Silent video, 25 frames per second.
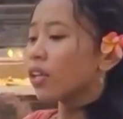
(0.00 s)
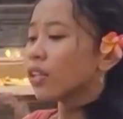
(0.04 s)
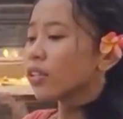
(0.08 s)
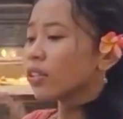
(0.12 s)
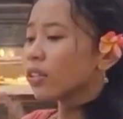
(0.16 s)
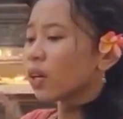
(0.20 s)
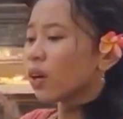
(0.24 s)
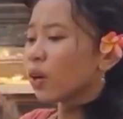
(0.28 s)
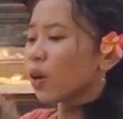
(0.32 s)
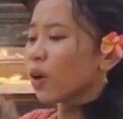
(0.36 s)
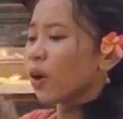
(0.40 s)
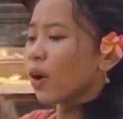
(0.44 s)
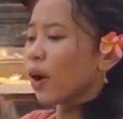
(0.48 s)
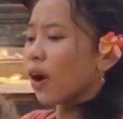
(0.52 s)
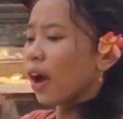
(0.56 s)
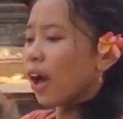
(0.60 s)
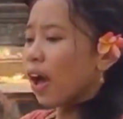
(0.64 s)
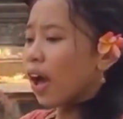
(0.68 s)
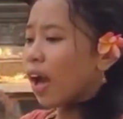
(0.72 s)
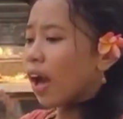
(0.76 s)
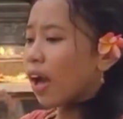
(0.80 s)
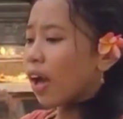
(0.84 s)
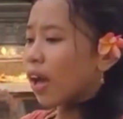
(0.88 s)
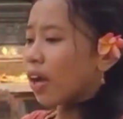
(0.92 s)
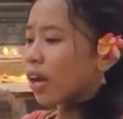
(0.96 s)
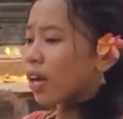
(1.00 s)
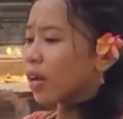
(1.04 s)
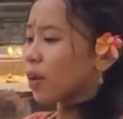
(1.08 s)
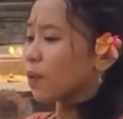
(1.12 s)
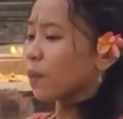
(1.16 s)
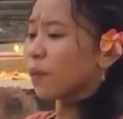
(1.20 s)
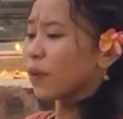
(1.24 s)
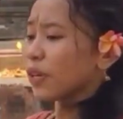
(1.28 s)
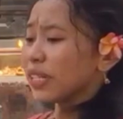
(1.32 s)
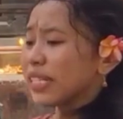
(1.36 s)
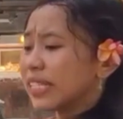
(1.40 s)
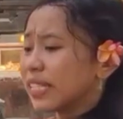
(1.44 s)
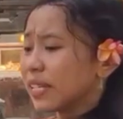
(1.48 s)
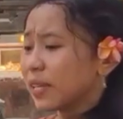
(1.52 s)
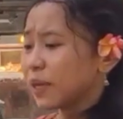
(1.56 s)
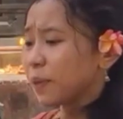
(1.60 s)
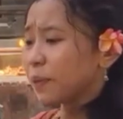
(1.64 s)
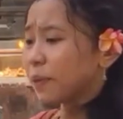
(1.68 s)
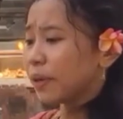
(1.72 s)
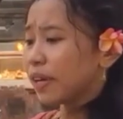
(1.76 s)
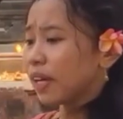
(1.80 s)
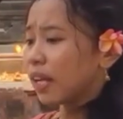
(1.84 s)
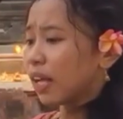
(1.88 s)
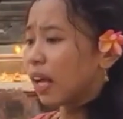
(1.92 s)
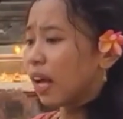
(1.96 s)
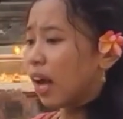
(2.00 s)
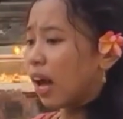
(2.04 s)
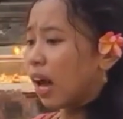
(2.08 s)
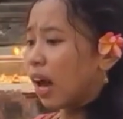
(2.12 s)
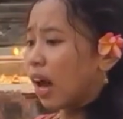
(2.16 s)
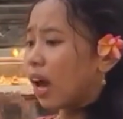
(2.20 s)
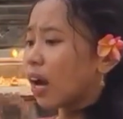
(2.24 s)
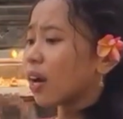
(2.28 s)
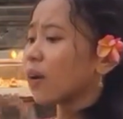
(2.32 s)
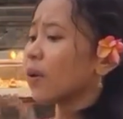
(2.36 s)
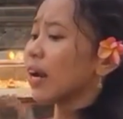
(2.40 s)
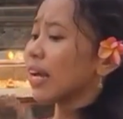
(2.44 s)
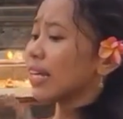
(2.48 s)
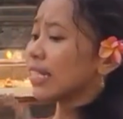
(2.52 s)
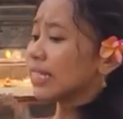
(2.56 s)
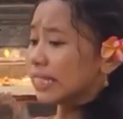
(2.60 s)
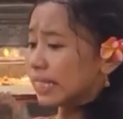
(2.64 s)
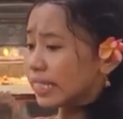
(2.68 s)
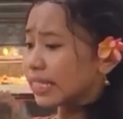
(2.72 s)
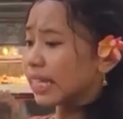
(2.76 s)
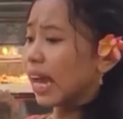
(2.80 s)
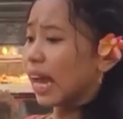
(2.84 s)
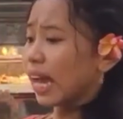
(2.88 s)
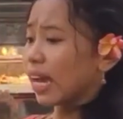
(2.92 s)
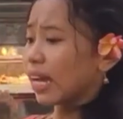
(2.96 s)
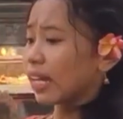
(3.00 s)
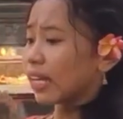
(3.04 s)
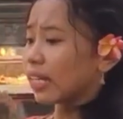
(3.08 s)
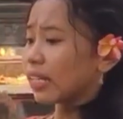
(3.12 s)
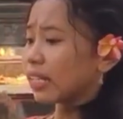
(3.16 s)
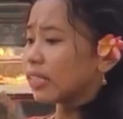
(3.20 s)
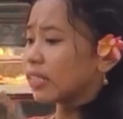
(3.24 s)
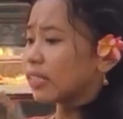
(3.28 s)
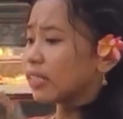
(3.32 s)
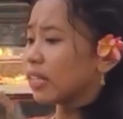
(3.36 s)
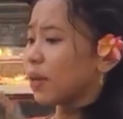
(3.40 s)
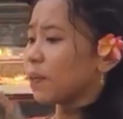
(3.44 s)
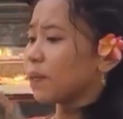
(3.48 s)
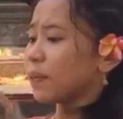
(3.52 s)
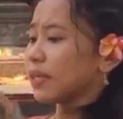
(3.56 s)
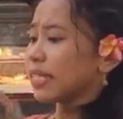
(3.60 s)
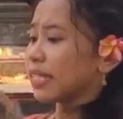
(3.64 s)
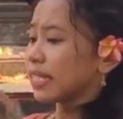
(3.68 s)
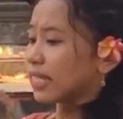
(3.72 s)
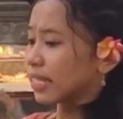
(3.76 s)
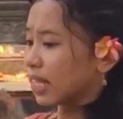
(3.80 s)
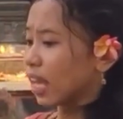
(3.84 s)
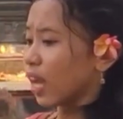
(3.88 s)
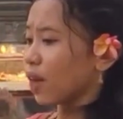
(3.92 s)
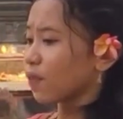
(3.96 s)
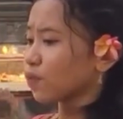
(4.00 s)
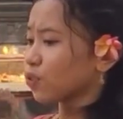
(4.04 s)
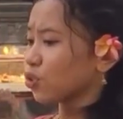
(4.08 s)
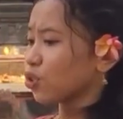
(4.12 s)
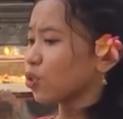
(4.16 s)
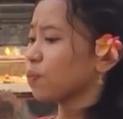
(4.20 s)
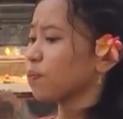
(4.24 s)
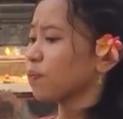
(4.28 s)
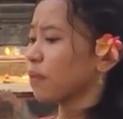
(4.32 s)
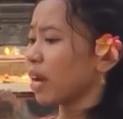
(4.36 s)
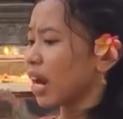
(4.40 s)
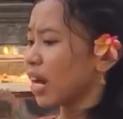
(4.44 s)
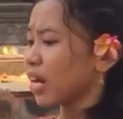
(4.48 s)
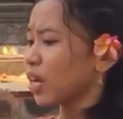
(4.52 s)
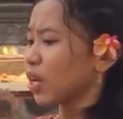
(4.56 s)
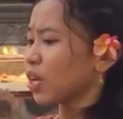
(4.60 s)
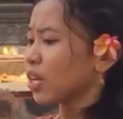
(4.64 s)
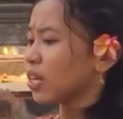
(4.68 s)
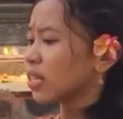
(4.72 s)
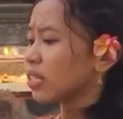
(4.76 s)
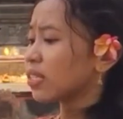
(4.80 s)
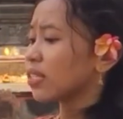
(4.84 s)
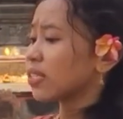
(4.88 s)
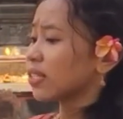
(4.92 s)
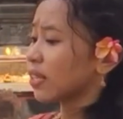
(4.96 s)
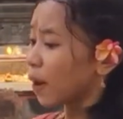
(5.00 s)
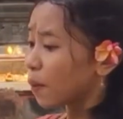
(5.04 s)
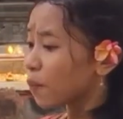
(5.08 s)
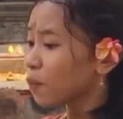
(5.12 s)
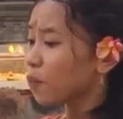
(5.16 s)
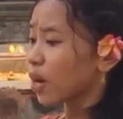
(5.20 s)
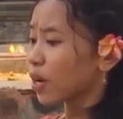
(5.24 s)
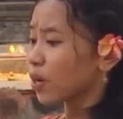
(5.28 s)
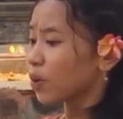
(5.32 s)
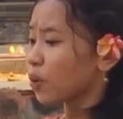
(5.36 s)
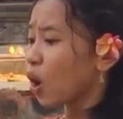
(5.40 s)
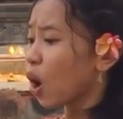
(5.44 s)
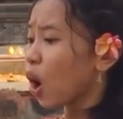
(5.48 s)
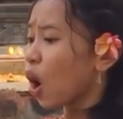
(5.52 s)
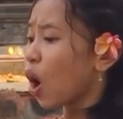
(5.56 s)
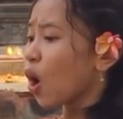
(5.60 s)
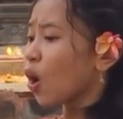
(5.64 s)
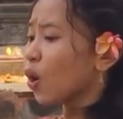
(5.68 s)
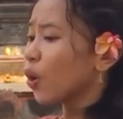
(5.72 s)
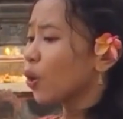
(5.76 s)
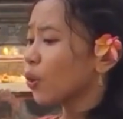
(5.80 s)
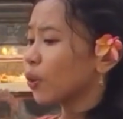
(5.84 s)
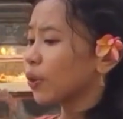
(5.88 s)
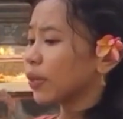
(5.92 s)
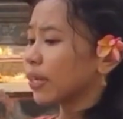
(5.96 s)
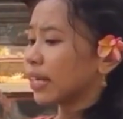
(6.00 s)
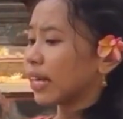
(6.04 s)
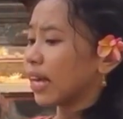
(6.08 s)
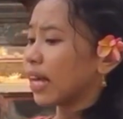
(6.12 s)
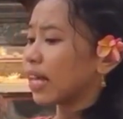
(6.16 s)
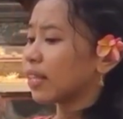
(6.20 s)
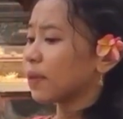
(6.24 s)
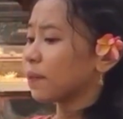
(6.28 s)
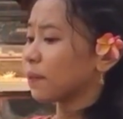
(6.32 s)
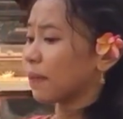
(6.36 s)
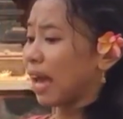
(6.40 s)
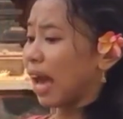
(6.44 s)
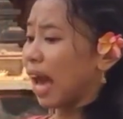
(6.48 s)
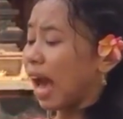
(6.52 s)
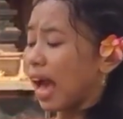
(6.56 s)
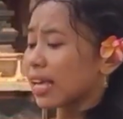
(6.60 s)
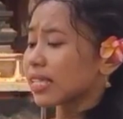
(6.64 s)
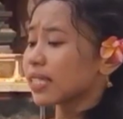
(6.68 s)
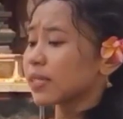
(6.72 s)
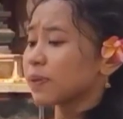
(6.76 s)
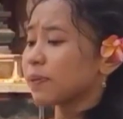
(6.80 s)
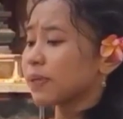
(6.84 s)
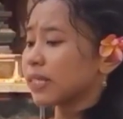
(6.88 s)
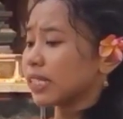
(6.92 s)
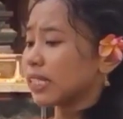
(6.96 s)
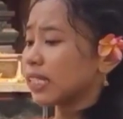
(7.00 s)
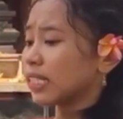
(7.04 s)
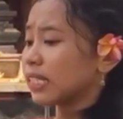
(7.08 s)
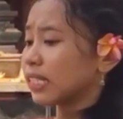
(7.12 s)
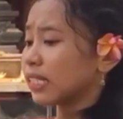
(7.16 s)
No, impossible. I'd rather die than be slave to marry someone who killed my husband.